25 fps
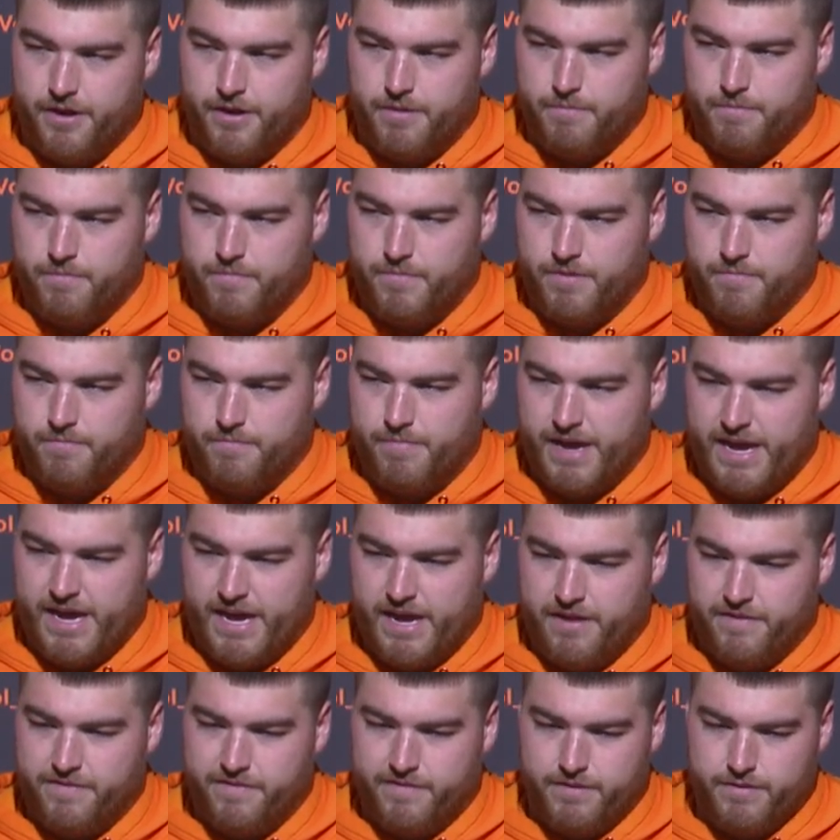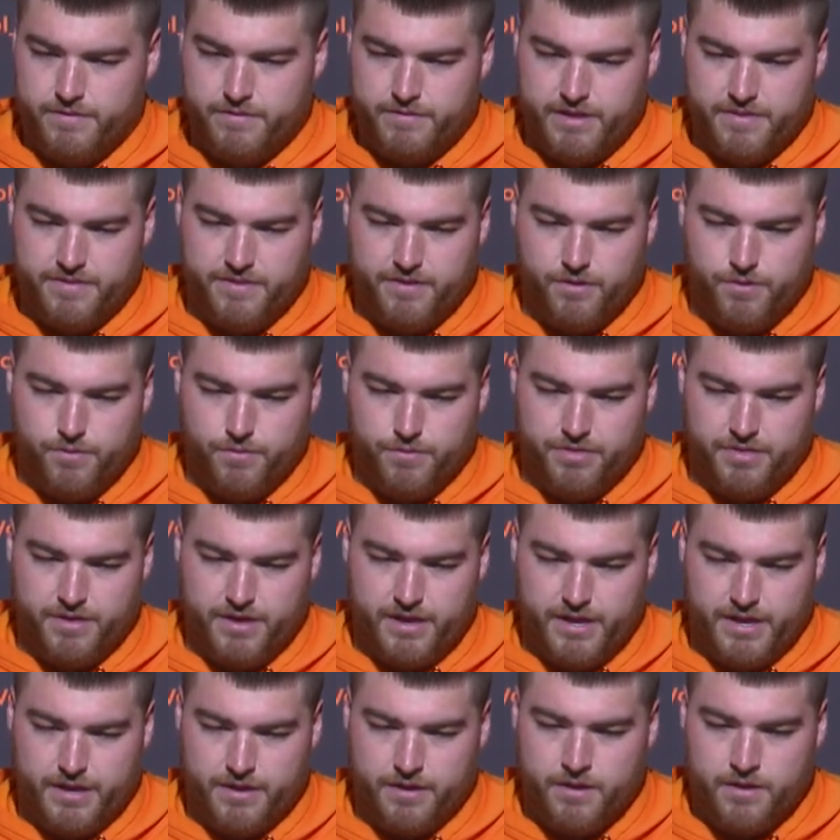in pads and did the whole
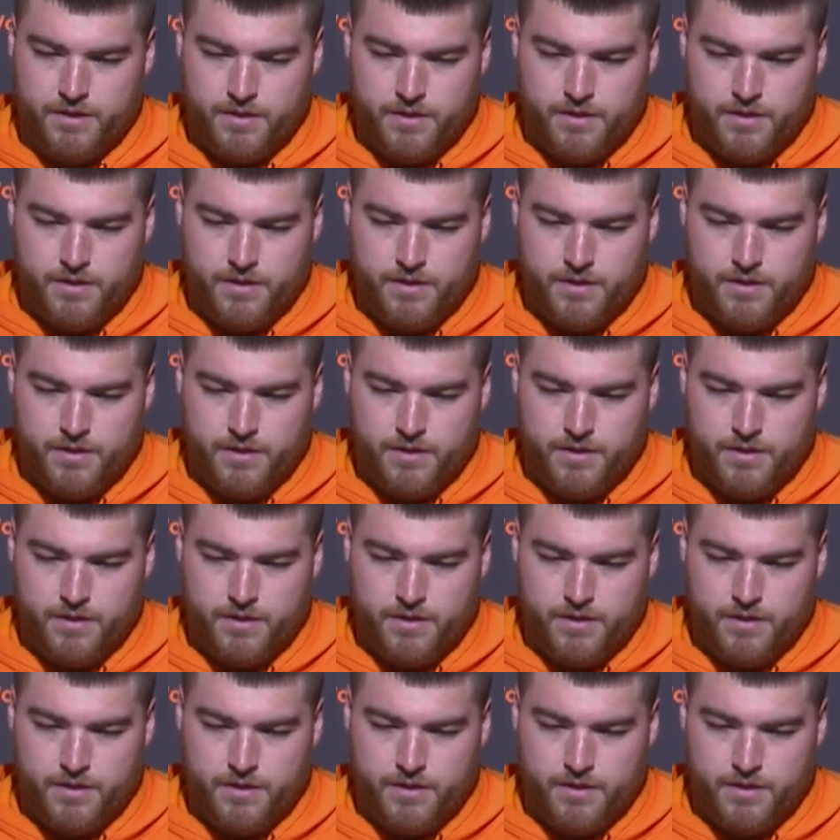thing,